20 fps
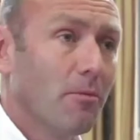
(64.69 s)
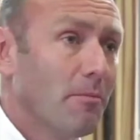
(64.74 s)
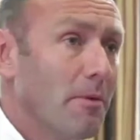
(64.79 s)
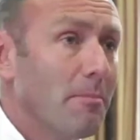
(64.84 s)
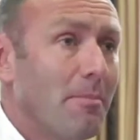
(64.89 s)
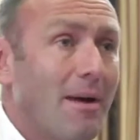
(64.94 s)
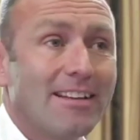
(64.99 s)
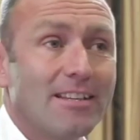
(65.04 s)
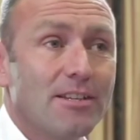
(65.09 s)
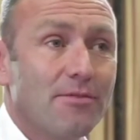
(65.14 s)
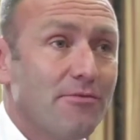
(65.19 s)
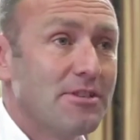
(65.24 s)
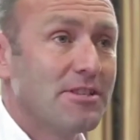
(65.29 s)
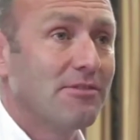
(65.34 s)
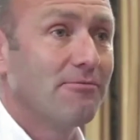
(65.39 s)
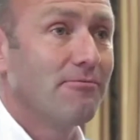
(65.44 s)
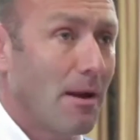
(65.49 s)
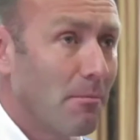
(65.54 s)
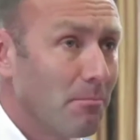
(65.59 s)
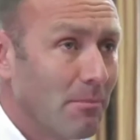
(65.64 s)
coming back to visit
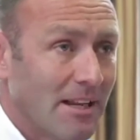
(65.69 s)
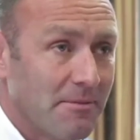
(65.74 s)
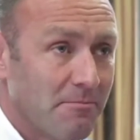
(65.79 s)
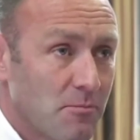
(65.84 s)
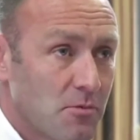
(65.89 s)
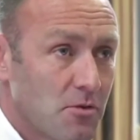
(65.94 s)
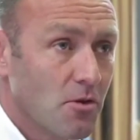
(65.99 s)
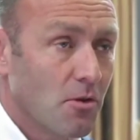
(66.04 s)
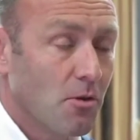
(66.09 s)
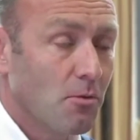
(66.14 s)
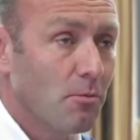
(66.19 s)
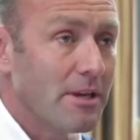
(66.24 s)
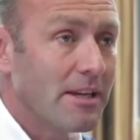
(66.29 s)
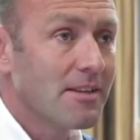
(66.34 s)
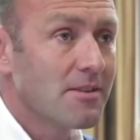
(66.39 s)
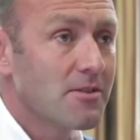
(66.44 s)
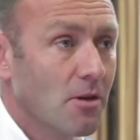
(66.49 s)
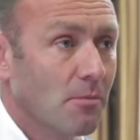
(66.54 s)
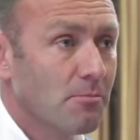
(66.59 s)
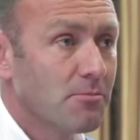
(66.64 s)
family. So we
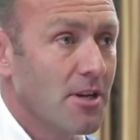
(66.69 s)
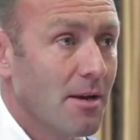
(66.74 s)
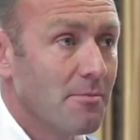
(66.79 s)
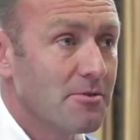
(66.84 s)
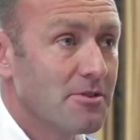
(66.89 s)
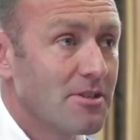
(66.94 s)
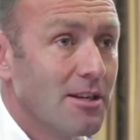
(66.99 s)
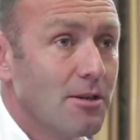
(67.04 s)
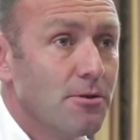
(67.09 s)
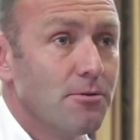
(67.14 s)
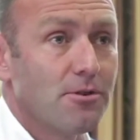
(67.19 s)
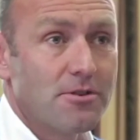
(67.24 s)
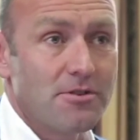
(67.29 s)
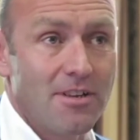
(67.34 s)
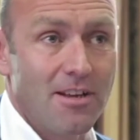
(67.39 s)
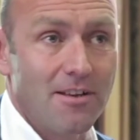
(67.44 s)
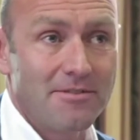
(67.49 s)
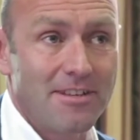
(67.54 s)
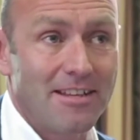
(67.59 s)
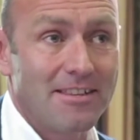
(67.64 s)
can sometimes delude
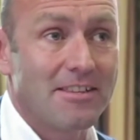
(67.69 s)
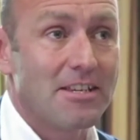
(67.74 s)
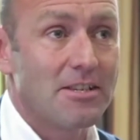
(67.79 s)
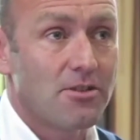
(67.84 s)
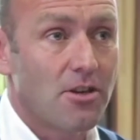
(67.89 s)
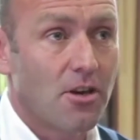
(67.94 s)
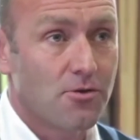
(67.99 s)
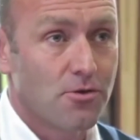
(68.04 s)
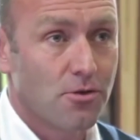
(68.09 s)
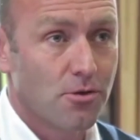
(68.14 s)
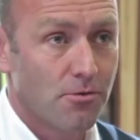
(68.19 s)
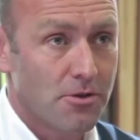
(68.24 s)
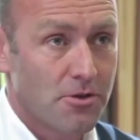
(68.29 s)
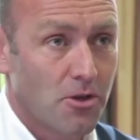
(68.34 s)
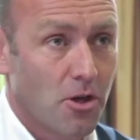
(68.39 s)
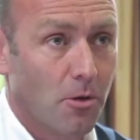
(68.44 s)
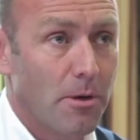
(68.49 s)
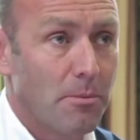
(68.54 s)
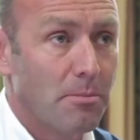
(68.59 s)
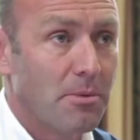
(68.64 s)
ourselves that these are tourists
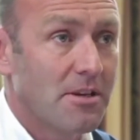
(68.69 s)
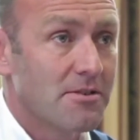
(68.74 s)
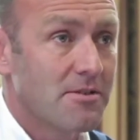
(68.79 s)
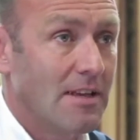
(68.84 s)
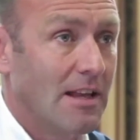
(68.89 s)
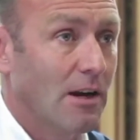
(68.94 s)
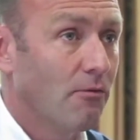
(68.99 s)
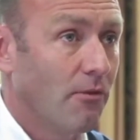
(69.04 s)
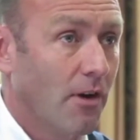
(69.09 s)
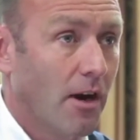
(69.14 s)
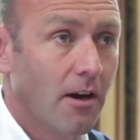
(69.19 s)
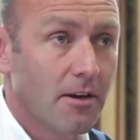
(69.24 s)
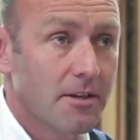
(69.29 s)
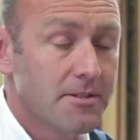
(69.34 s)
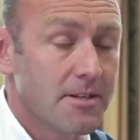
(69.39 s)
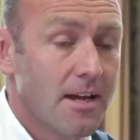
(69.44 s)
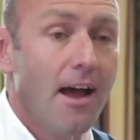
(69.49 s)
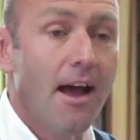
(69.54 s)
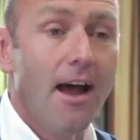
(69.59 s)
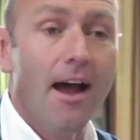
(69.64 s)
coming because they love Ireland.
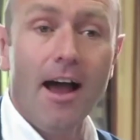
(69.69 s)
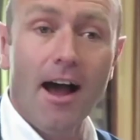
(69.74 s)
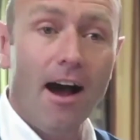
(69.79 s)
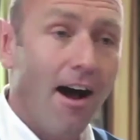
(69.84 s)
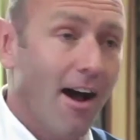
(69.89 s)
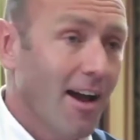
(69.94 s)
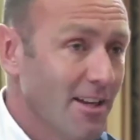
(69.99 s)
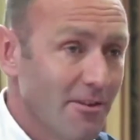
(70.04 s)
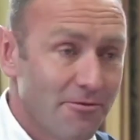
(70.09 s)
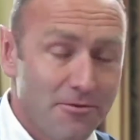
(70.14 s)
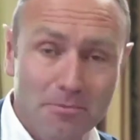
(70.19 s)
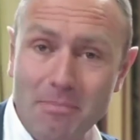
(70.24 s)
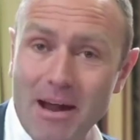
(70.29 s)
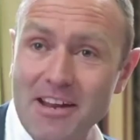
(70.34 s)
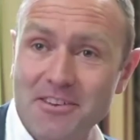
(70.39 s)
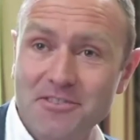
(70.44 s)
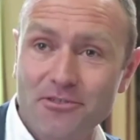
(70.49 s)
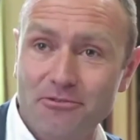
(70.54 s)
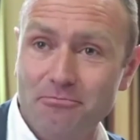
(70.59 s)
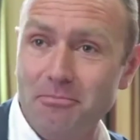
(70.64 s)
I lived in
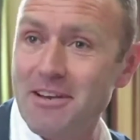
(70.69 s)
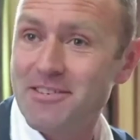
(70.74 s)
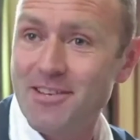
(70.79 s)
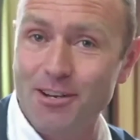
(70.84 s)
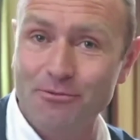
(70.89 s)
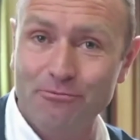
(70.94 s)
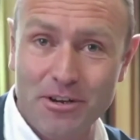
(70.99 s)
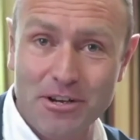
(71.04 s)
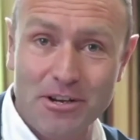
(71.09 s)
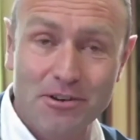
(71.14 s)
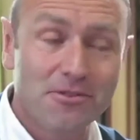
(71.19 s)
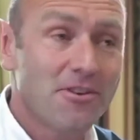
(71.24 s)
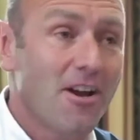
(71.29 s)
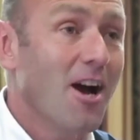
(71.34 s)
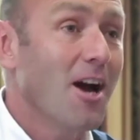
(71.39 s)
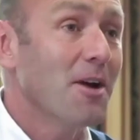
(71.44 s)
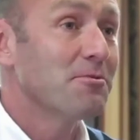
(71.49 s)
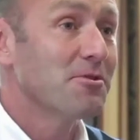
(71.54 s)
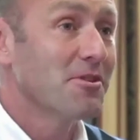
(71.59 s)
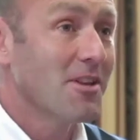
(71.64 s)
Manchester myself for years.
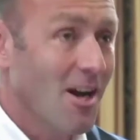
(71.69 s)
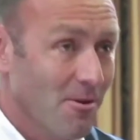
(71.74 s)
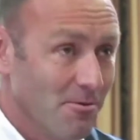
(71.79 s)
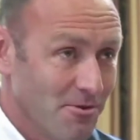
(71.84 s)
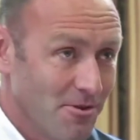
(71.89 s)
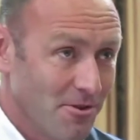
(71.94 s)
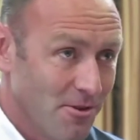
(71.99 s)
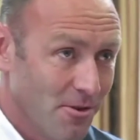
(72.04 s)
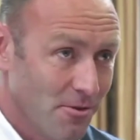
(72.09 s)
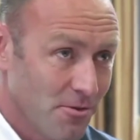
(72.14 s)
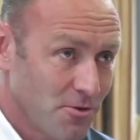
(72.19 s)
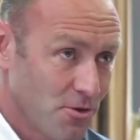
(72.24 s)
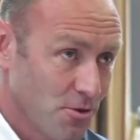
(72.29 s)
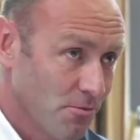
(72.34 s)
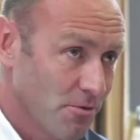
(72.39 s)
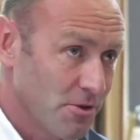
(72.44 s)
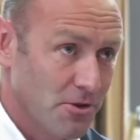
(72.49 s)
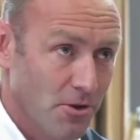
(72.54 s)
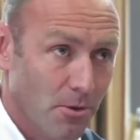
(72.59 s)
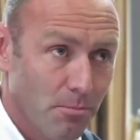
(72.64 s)
I was counting those
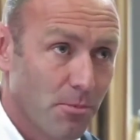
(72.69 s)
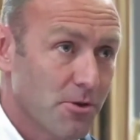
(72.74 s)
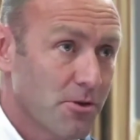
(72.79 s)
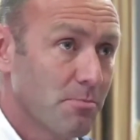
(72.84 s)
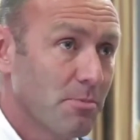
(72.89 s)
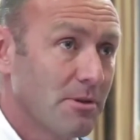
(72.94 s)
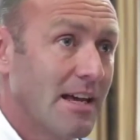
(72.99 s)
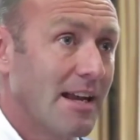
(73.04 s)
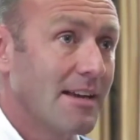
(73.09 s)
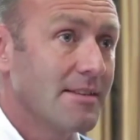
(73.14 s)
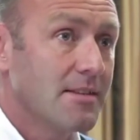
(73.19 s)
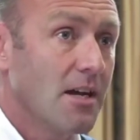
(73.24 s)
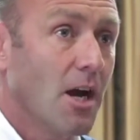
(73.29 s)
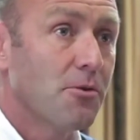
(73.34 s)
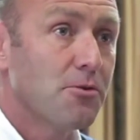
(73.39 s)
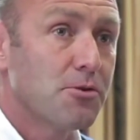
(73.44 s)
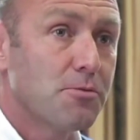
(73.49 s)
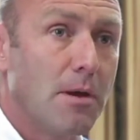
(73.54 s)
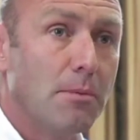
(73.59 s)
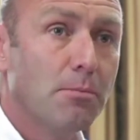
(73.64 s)
tourist numbers, but that is
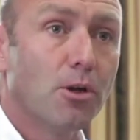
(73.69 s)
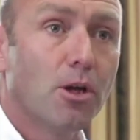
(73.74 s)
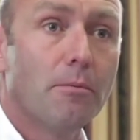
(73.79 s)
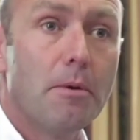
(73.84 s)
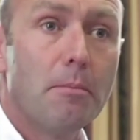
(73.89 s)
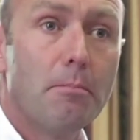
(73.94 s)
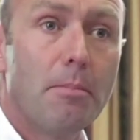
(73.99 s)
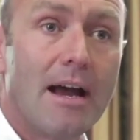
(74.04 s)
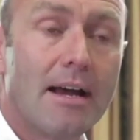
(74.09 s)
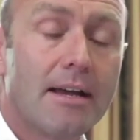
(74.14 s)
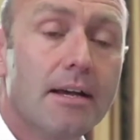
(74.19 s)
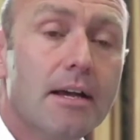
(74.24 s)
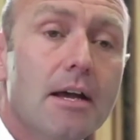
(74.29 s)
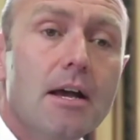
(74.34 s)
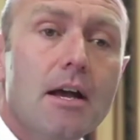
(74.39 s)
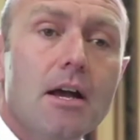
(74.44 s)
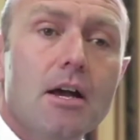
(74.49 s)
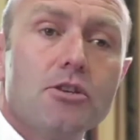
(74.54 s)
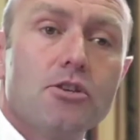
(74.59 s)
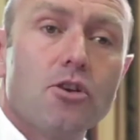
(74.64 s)
Irish people coming back.
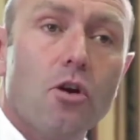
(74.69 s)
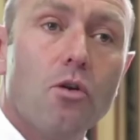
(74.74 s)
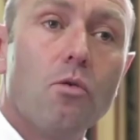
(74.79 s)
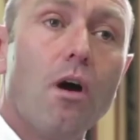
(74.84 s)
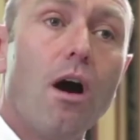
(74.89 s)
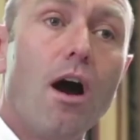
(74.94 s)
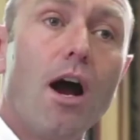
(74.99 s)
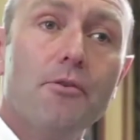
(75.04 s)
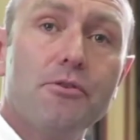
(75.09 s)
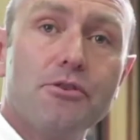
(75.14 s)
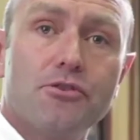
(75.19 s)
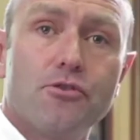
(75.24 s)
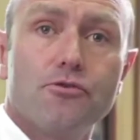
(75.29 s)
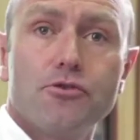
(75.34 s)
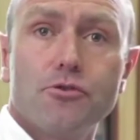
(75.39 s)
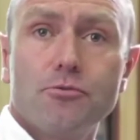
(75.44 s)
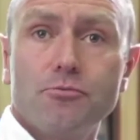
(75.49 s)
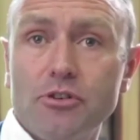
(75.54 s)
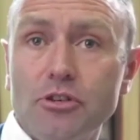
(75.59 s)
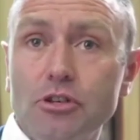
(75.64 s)
So Irish
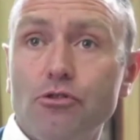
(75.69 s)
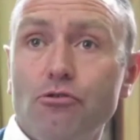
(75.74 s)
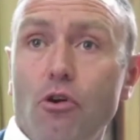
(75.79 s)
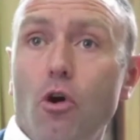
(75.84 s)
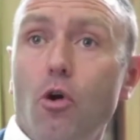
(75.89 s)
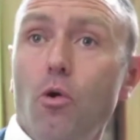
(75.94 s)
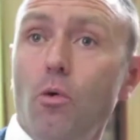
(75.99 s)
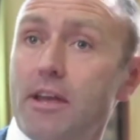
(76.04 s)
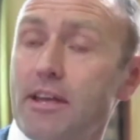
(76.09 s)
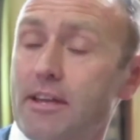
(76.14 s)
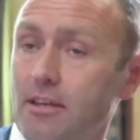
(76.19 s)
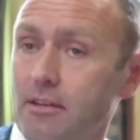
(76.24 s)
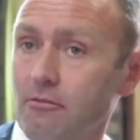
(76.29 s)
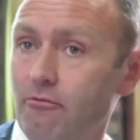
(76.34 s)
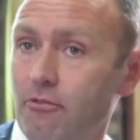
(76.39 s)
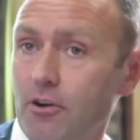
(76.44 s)
tourism can grow, it can